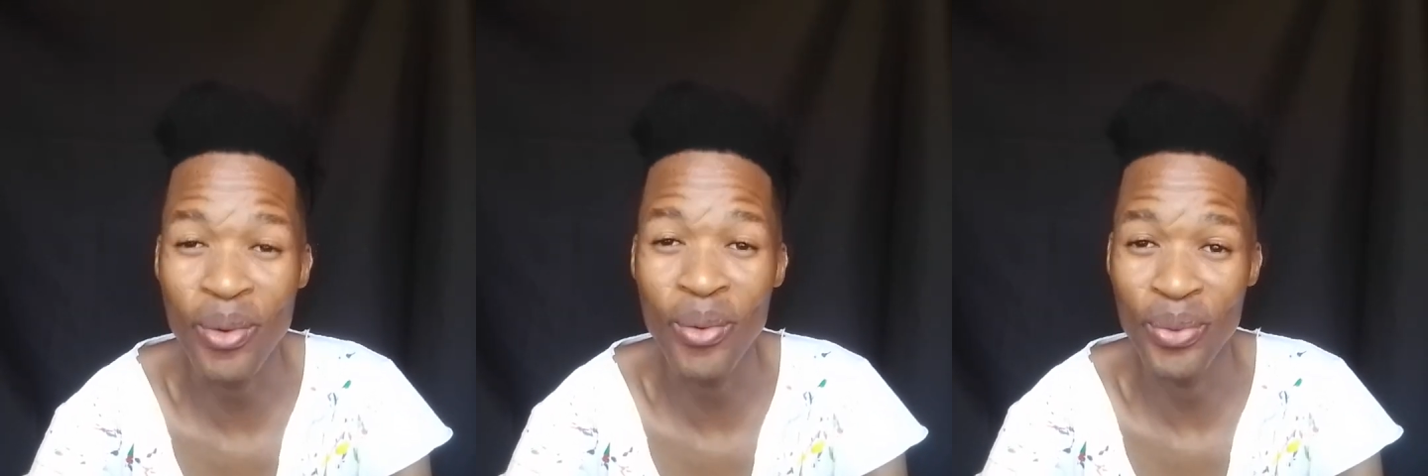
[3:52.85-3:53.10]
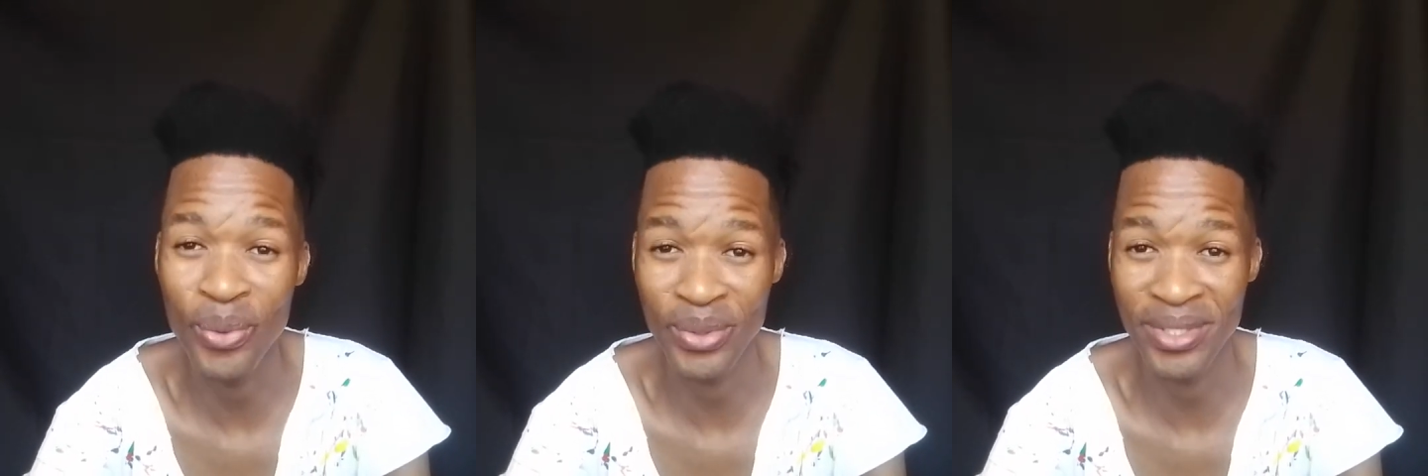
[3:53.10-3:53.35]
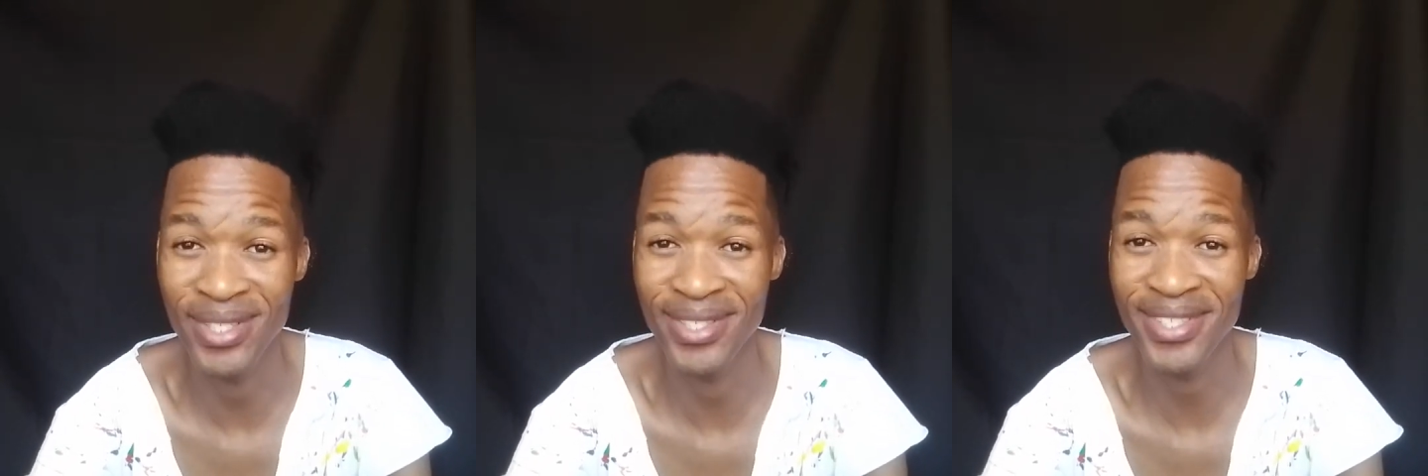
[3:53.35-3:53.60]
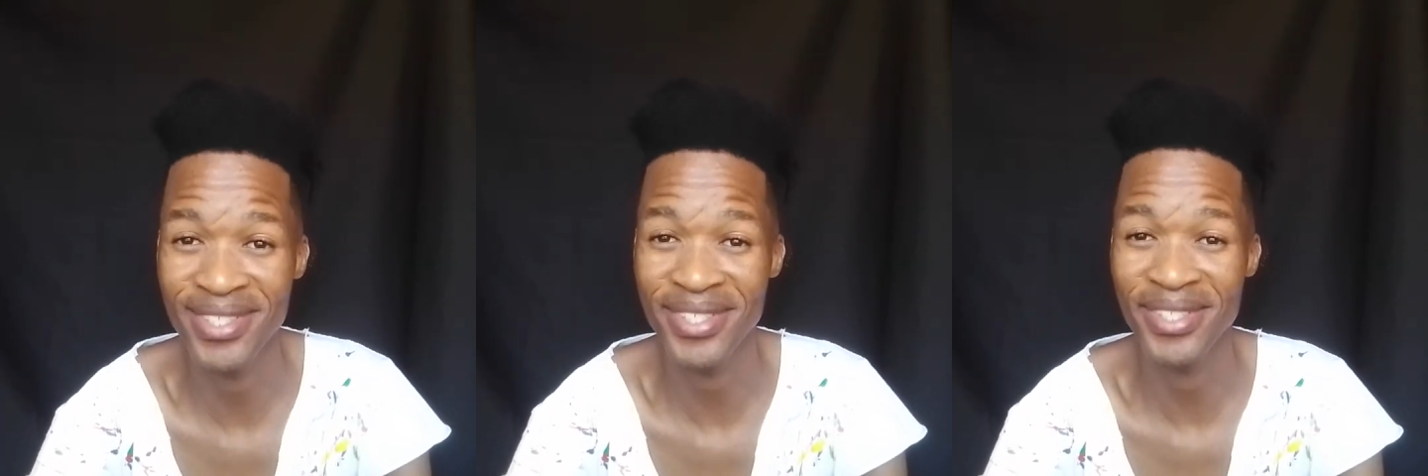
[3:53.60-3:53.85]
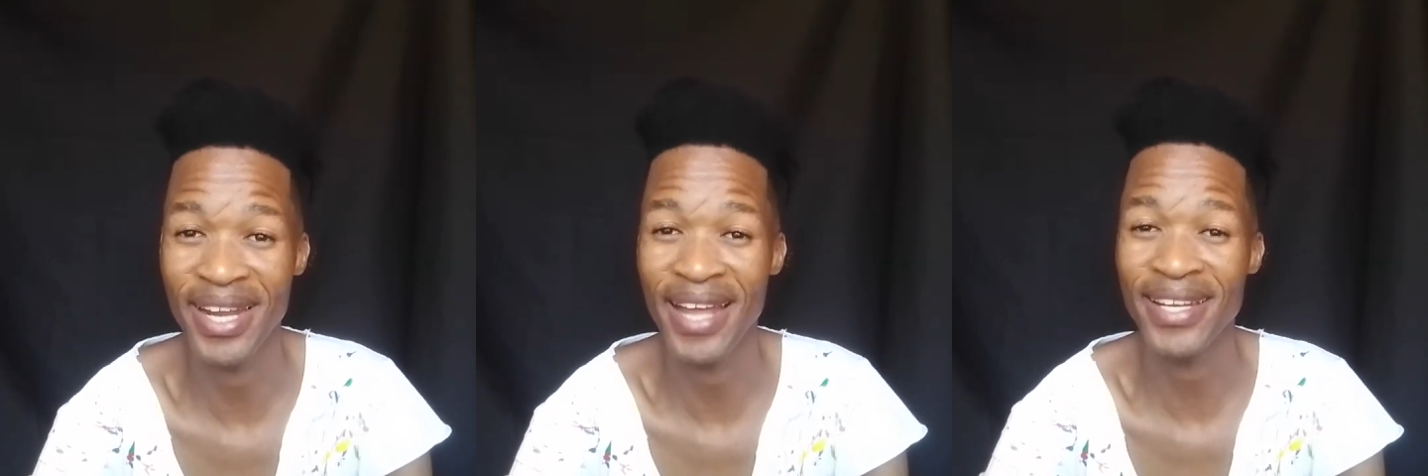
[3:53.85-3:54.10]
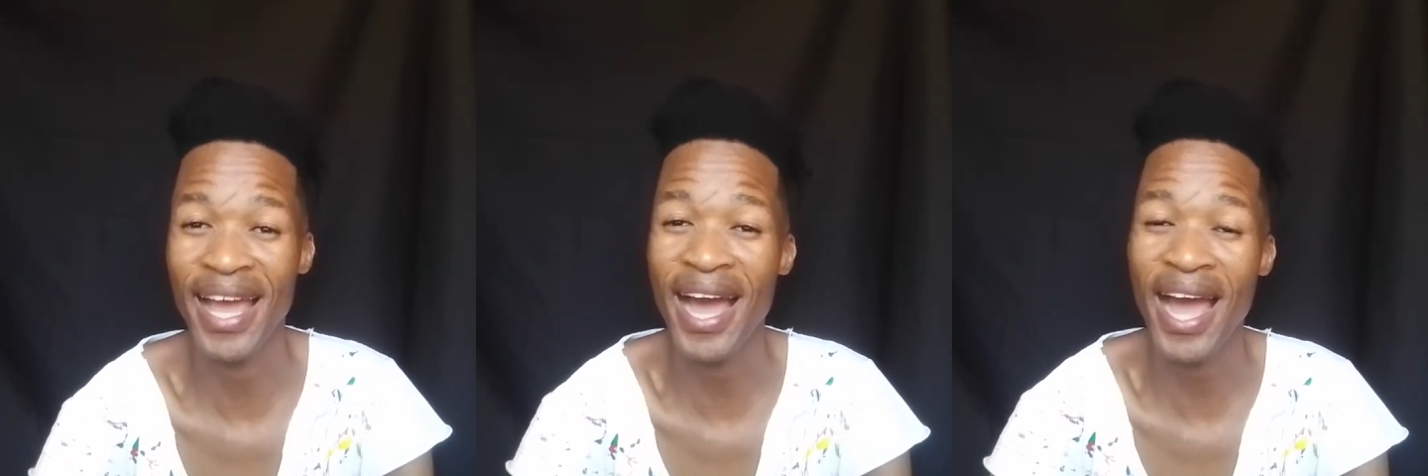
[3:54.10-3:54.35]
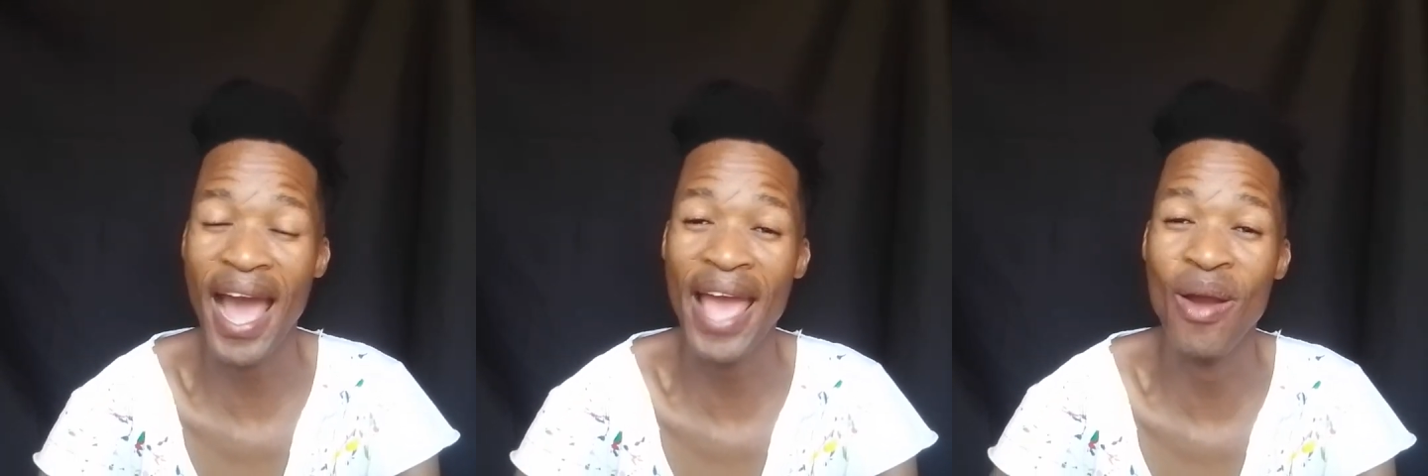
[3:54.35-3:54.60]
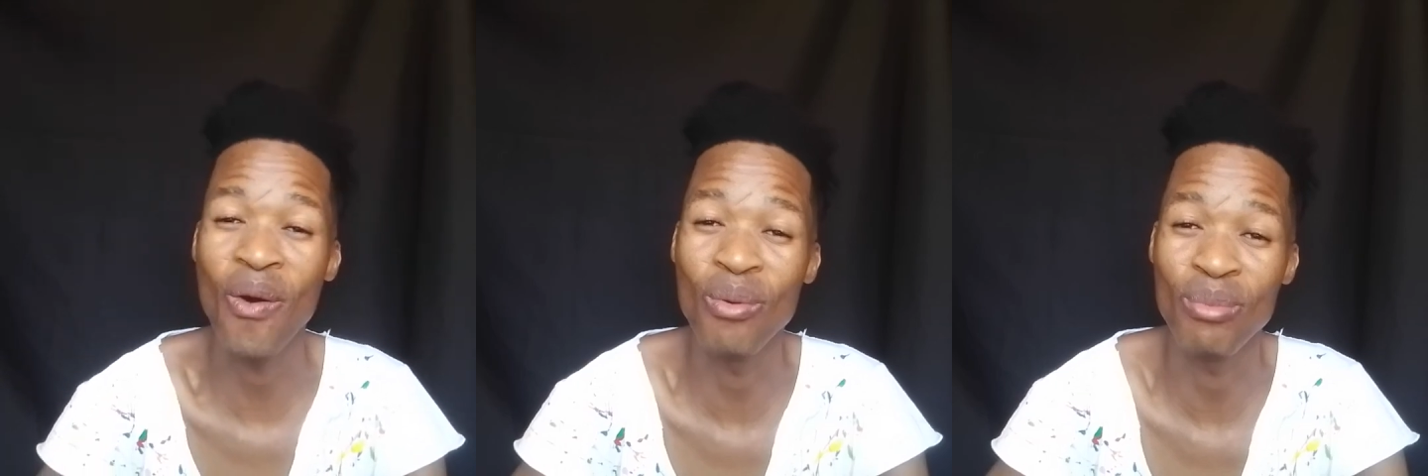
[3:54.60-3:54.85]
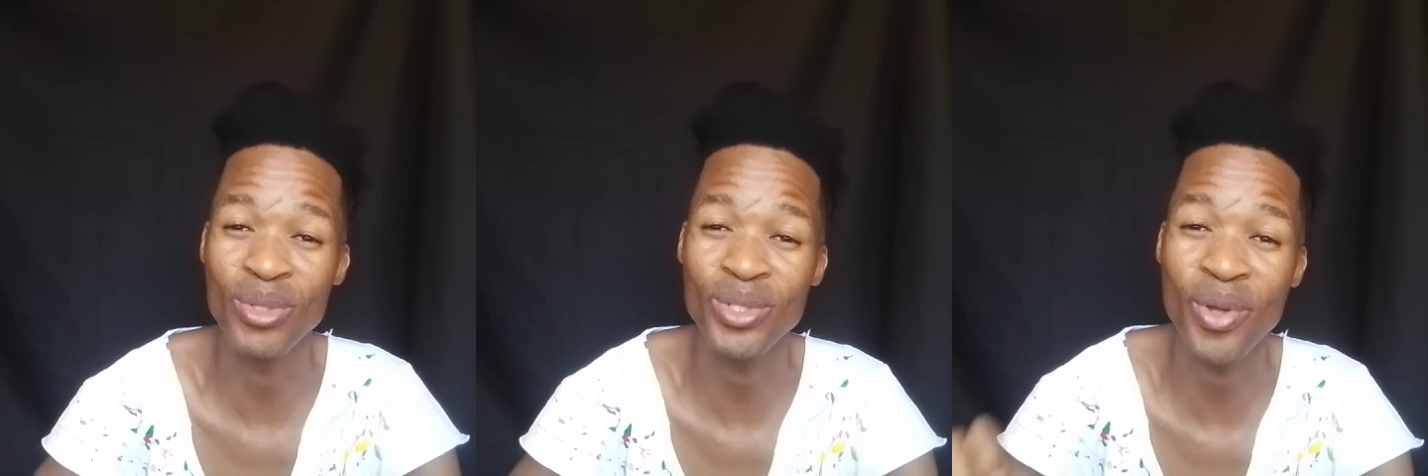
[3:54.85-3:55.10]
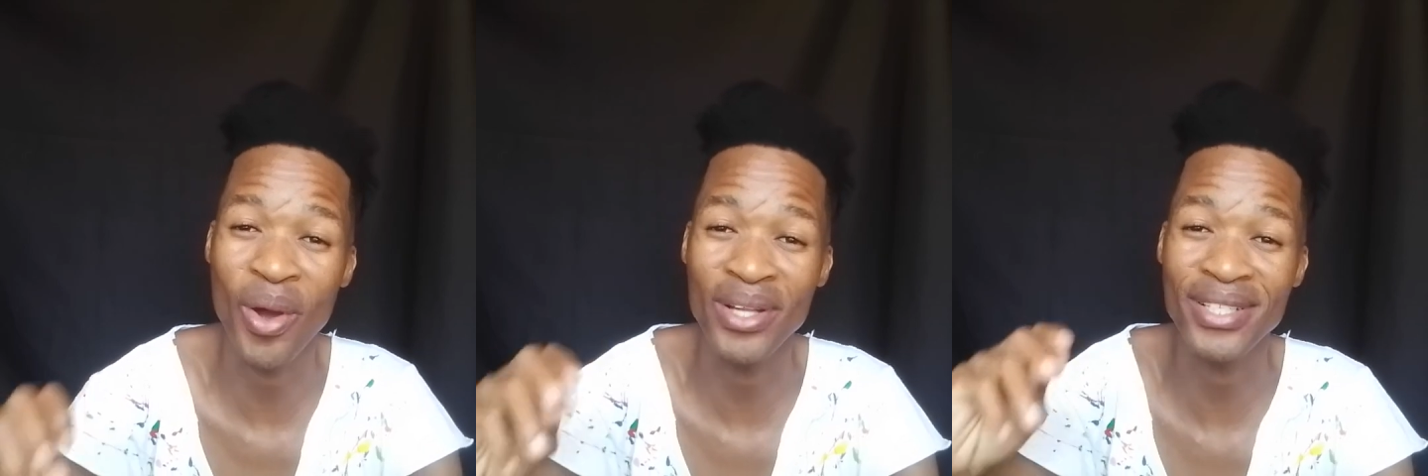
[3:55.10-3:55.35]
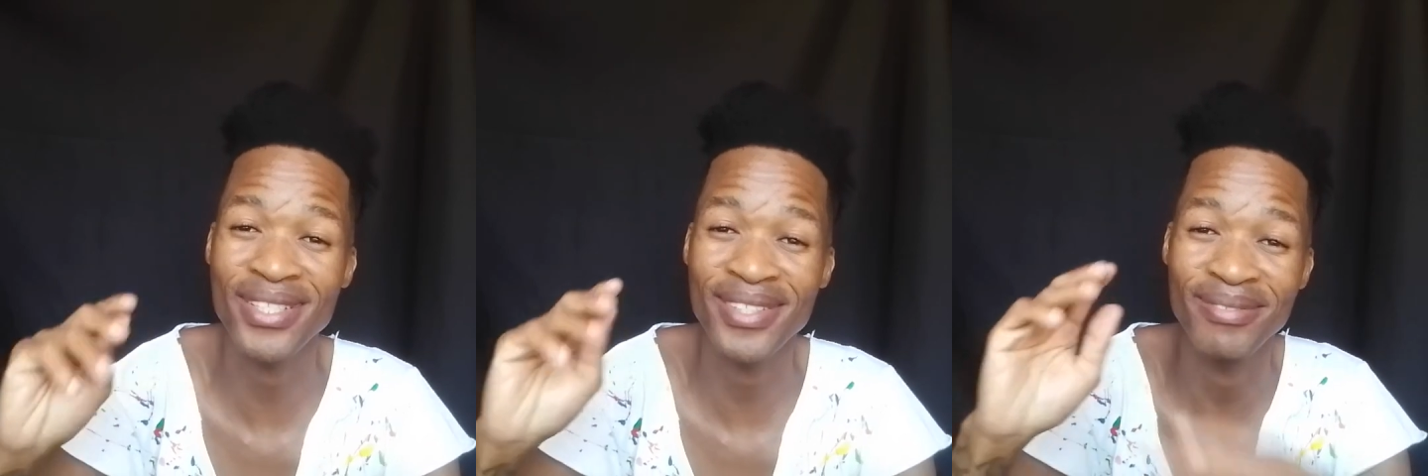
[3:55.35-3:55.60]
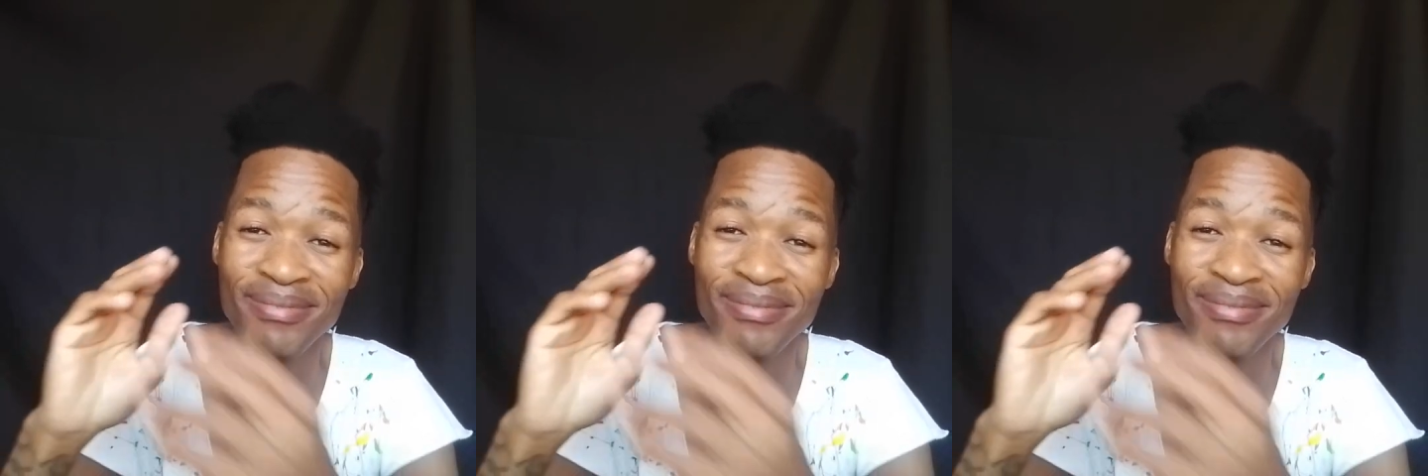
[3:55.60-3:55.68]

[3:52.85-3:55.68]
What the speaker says: all those diseases, right? How I almost got